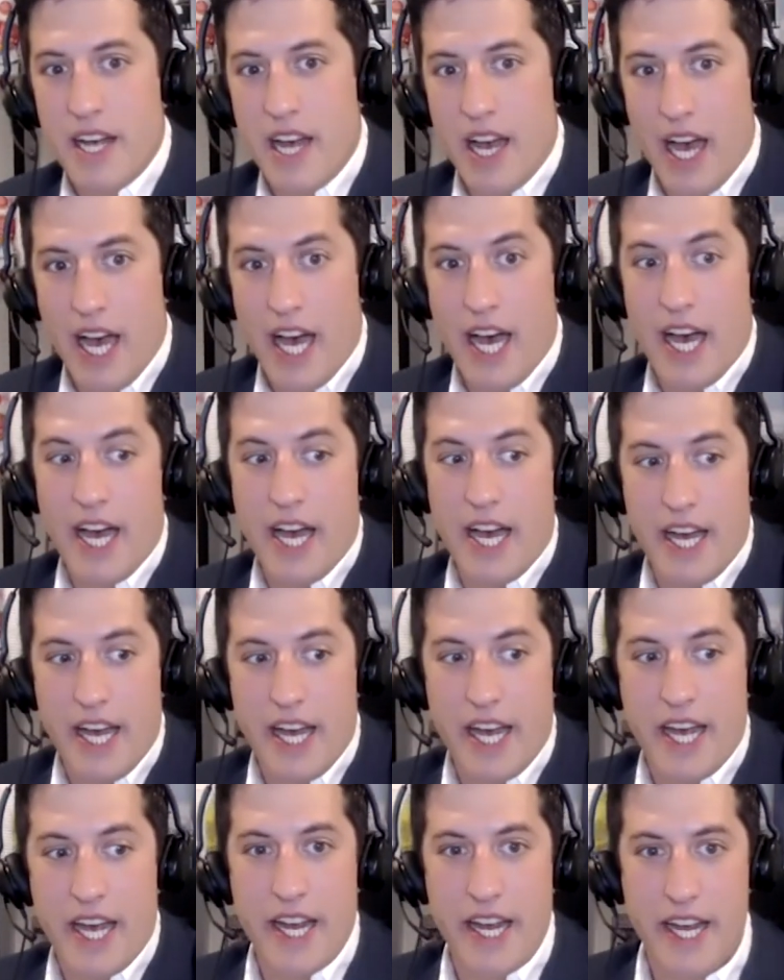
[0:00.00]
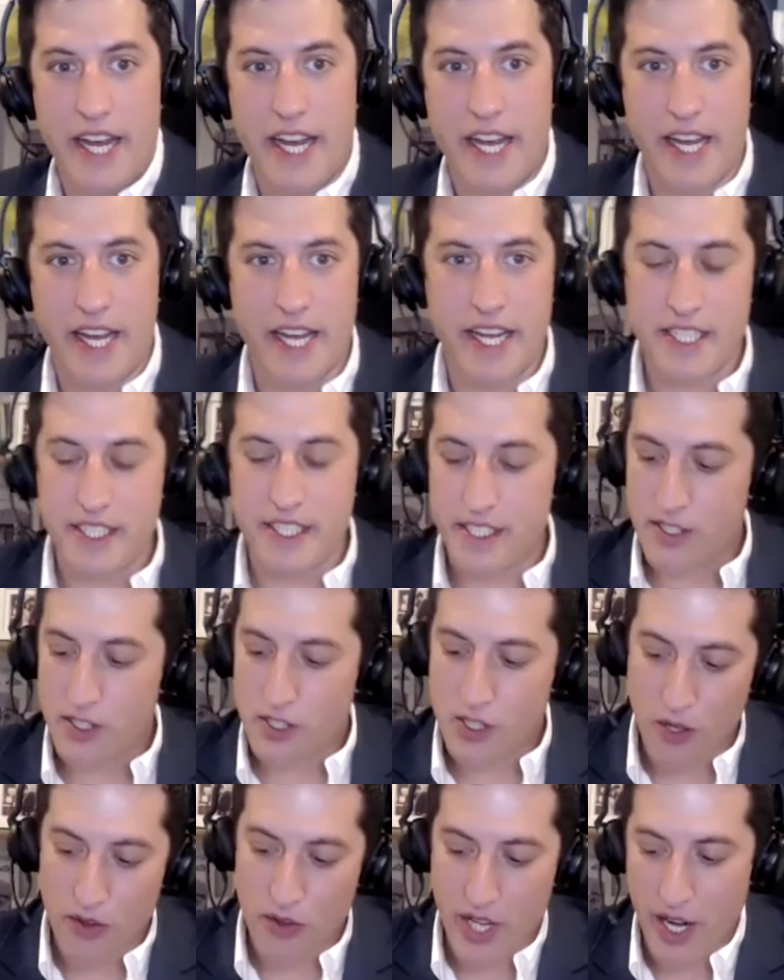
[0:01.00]
And
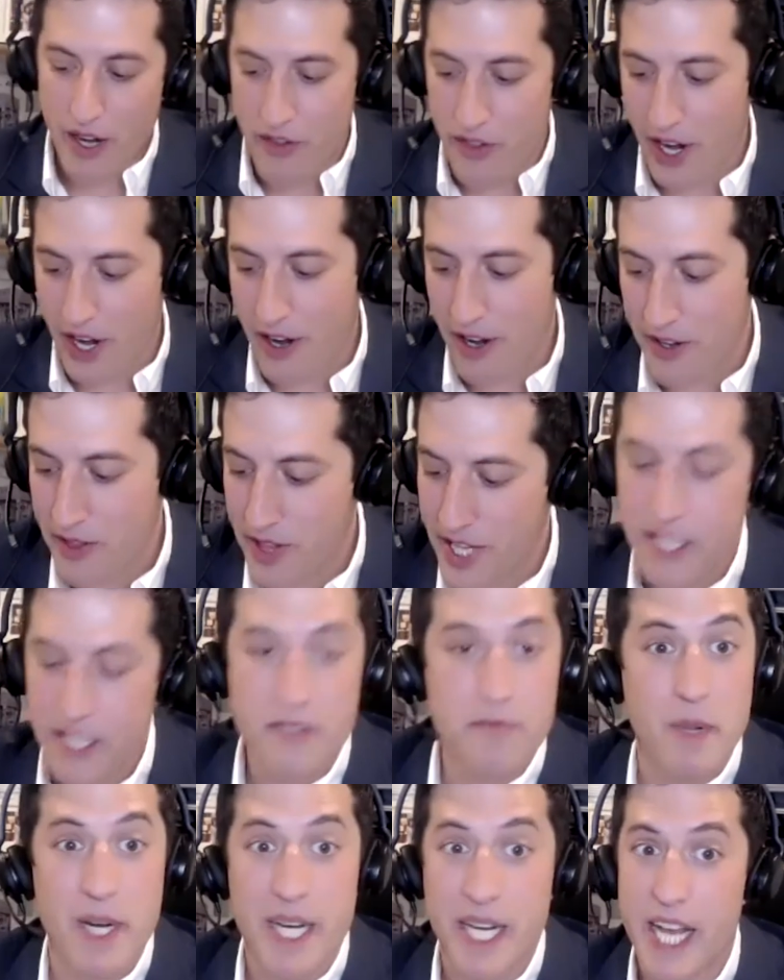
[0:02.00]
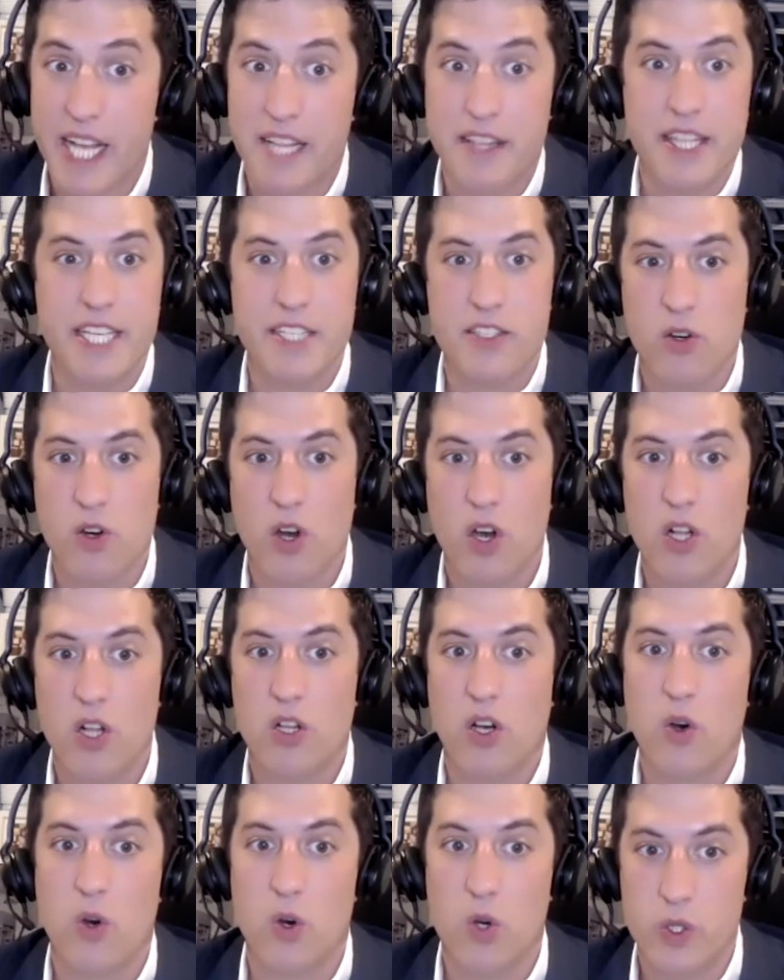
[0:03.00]
so but again, these are
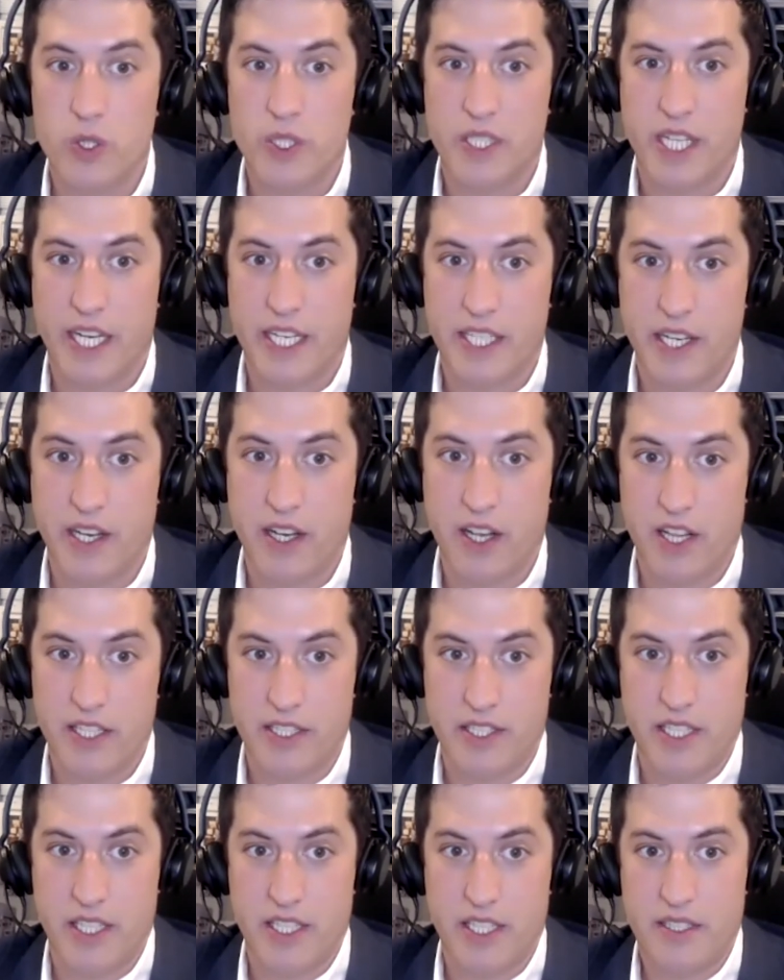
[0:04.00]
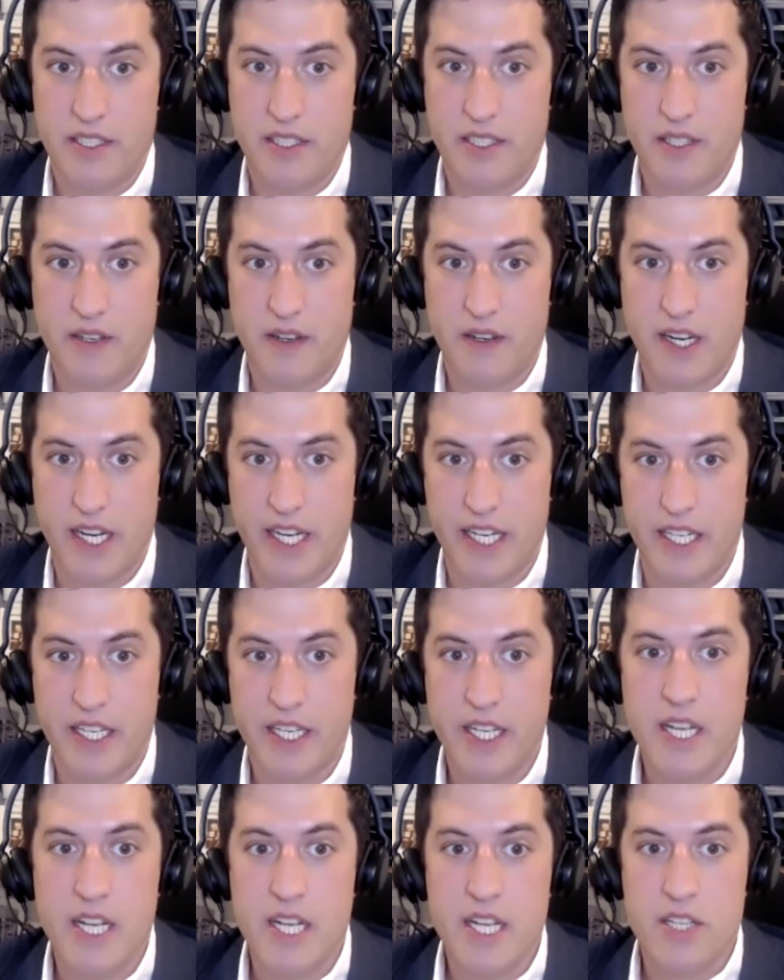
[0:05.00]
all old technologies, right?
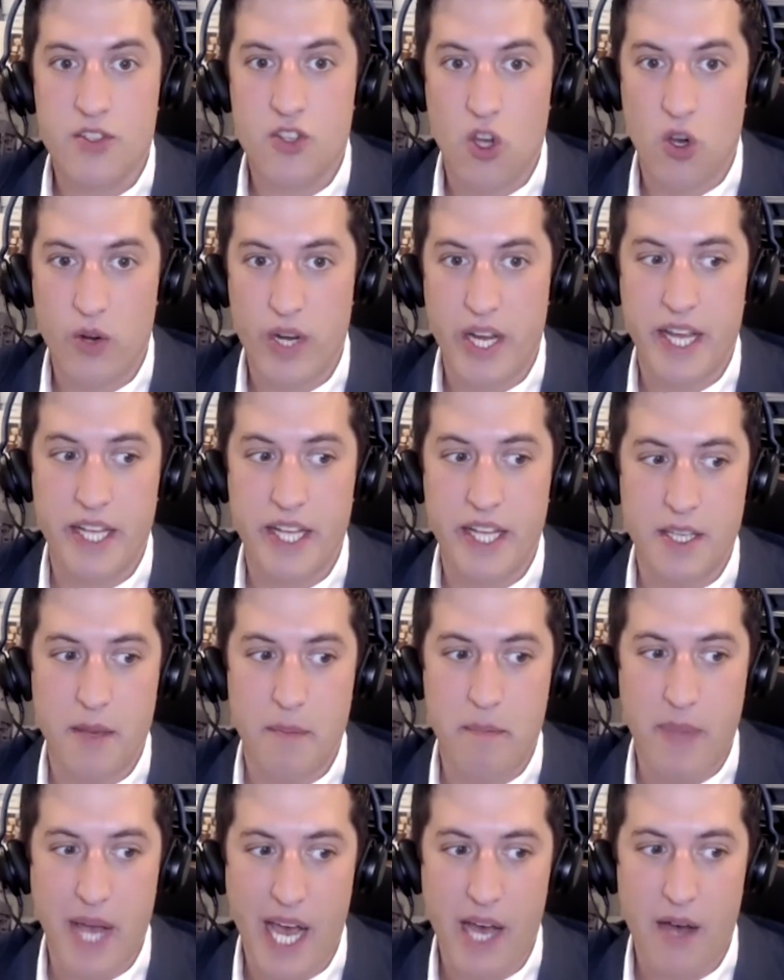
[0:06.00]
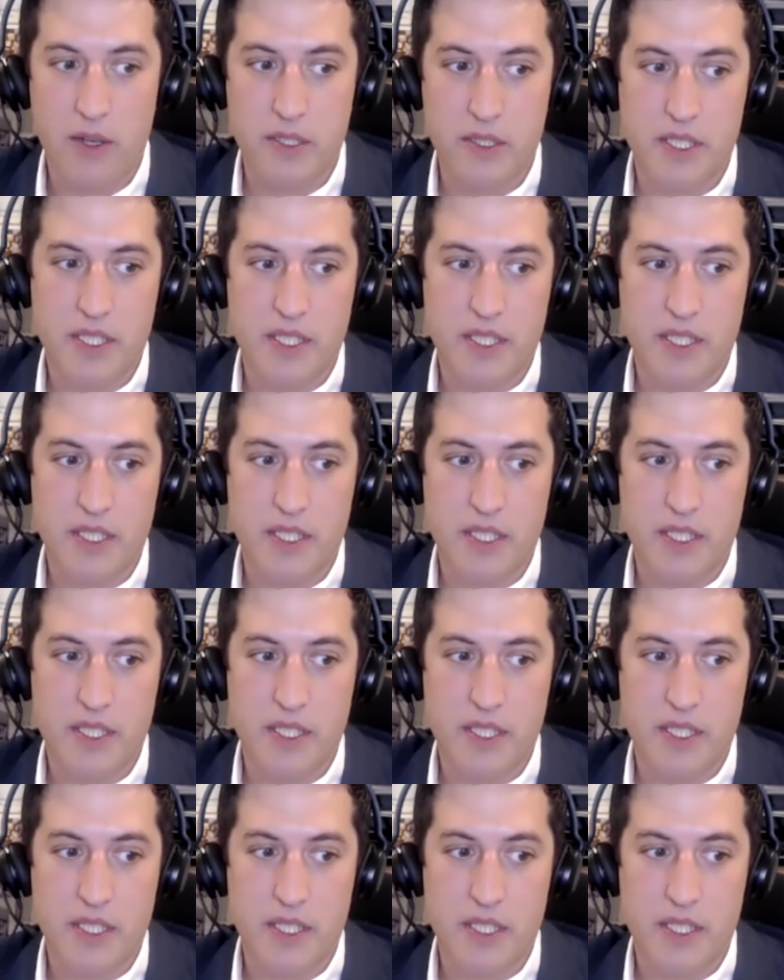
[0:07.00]
So it's about